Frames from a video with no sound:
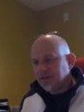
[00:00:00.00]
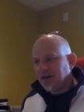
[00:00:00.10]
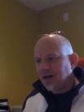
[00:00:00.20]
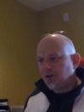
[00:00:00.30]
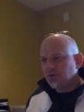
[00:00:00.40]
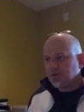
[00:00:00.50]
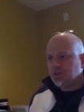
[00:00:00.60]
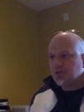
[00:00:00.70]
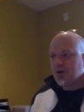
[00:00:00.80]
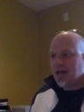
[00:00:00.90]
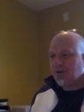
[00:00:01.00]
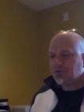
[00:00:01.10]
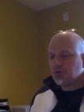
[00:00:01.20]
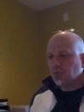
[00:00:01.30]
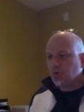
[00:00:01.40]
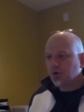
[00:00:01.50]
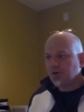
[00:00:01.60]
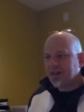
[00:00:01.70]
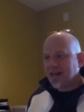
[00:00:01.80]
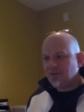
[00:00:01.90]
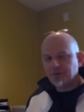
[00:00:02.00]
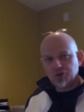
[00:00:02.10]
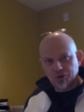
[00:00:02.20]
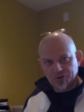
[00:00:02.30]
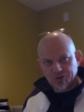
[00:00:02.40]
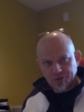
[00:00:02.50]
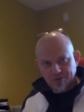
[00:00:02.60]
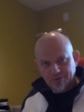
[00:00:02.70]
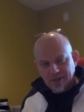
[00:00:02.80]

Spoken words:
Now you have to work on averages,